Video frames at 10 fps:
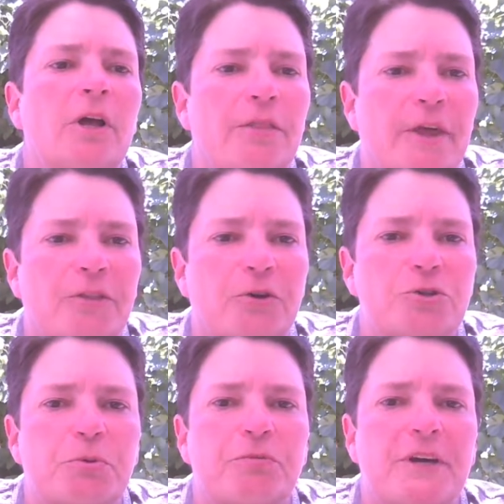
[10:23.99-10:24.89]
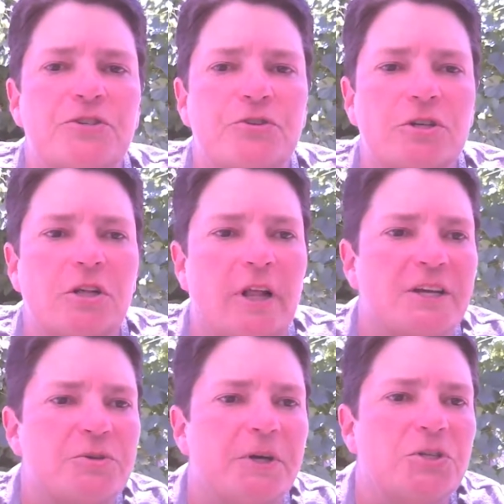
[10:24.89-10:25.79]
and thank those professors and
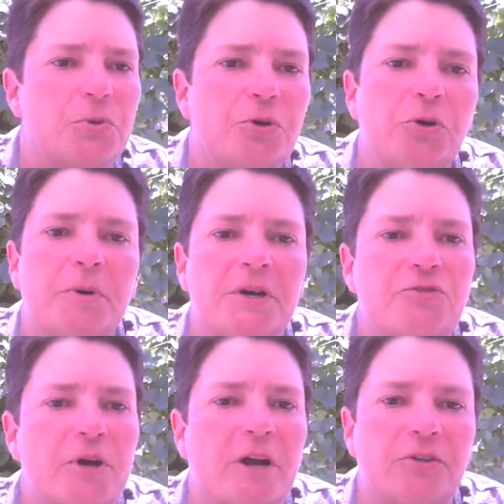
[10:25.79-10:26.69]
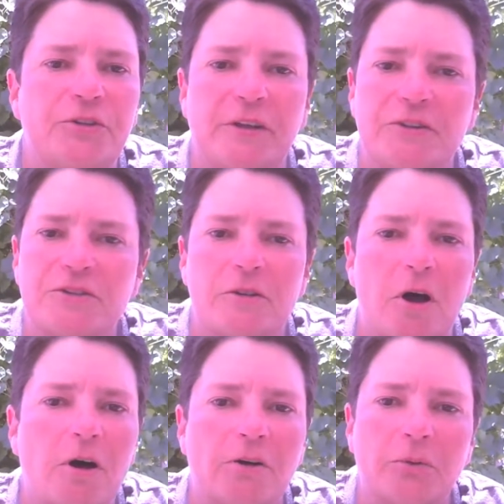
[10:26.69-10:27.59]
classmates with whom I have traveled down this
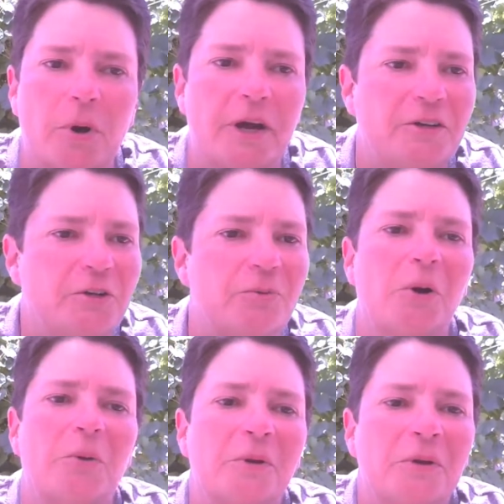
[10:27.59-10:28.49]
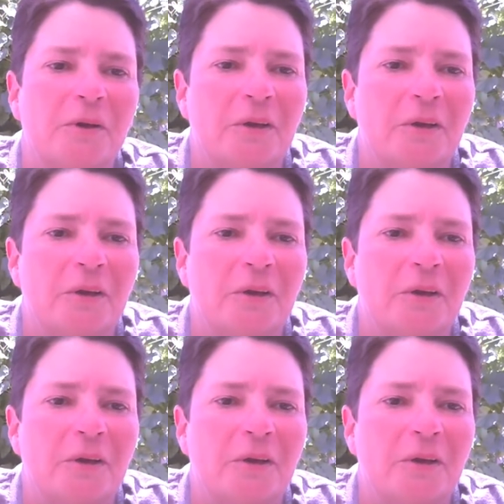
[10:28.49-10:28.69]
long and winding road